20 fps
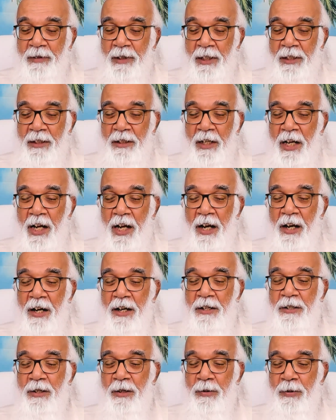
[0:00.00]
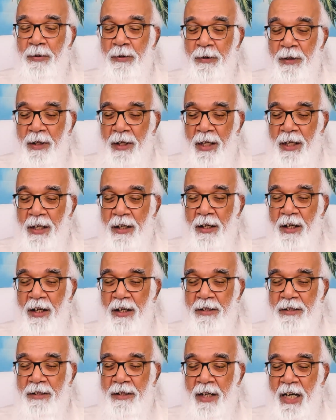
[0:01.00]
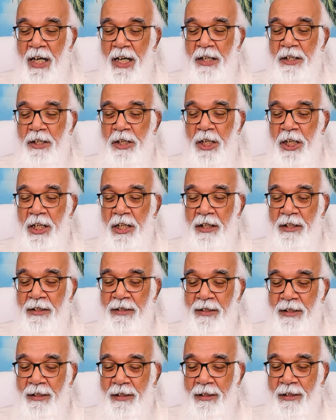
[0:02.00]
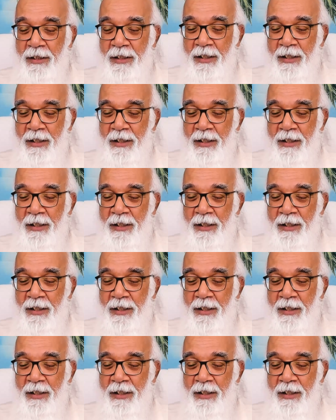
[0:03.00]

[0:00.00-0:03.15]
At the age of in his 80s,